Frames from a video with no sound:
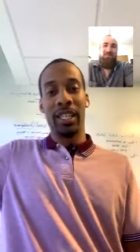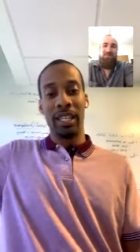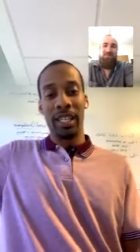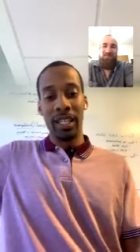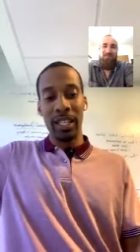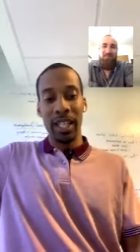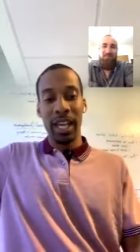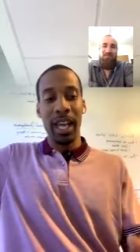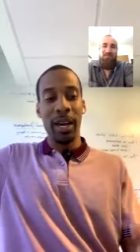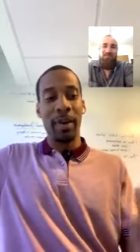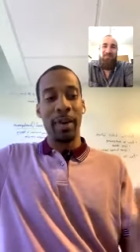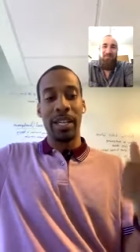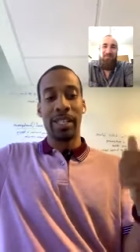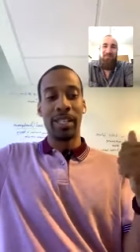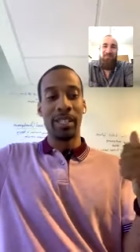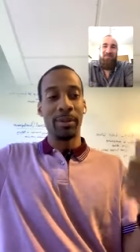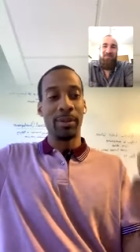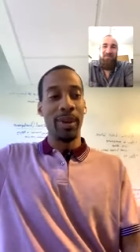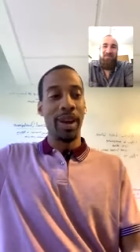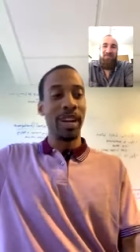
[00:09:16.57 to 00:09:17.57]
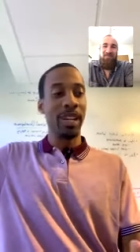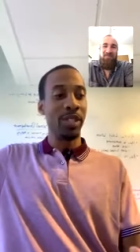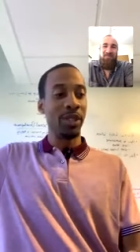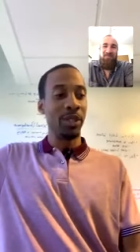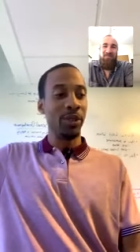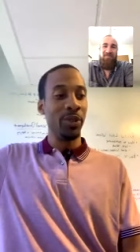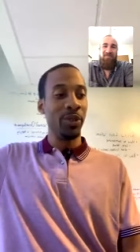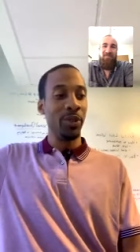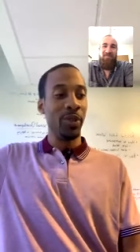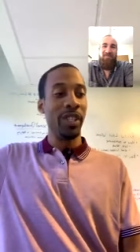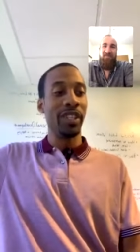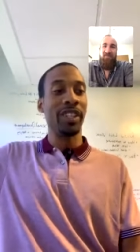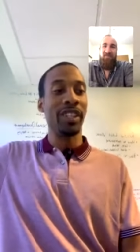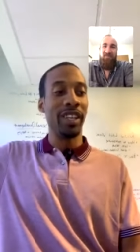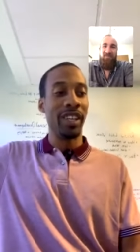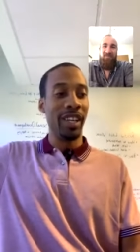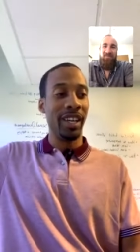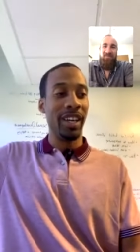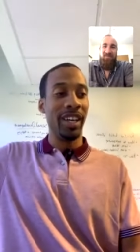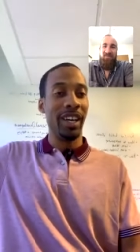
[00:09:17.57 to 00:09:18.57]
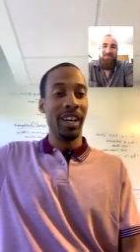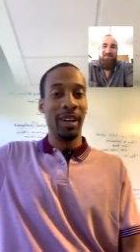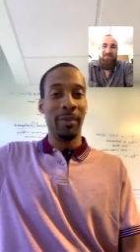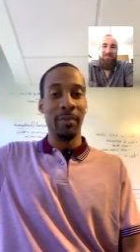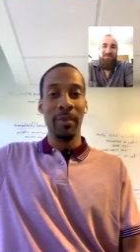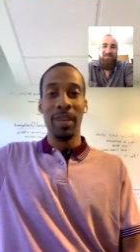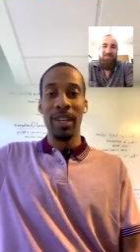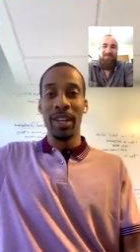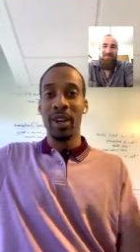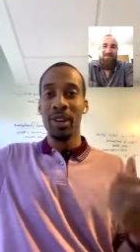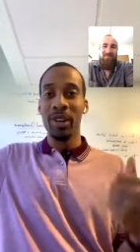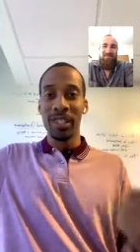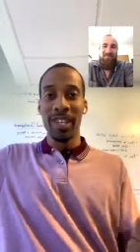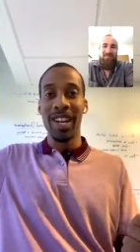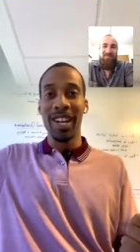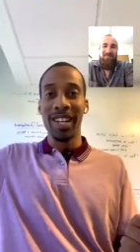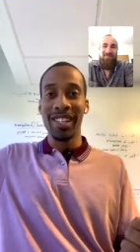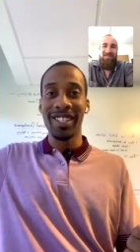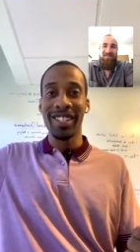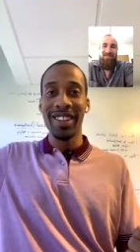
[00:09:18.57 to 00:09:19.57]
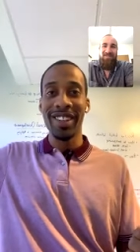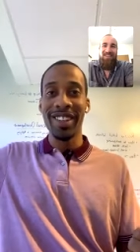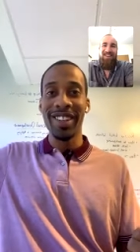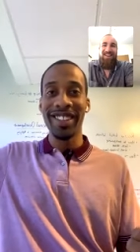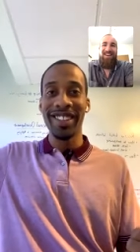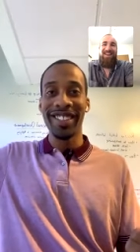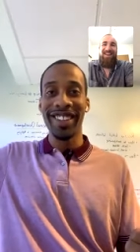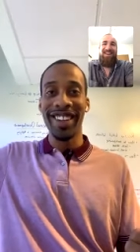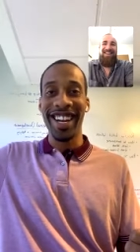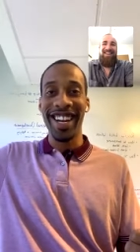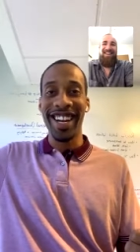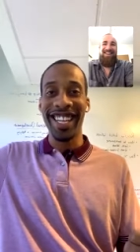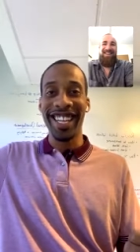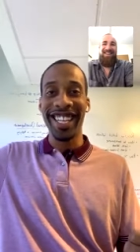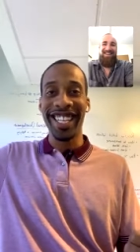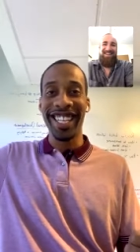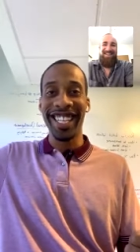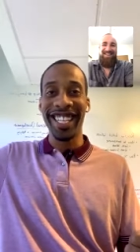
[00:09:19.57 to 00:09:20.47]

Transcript: Yep, I surprised you with the uh, Migos concert, right?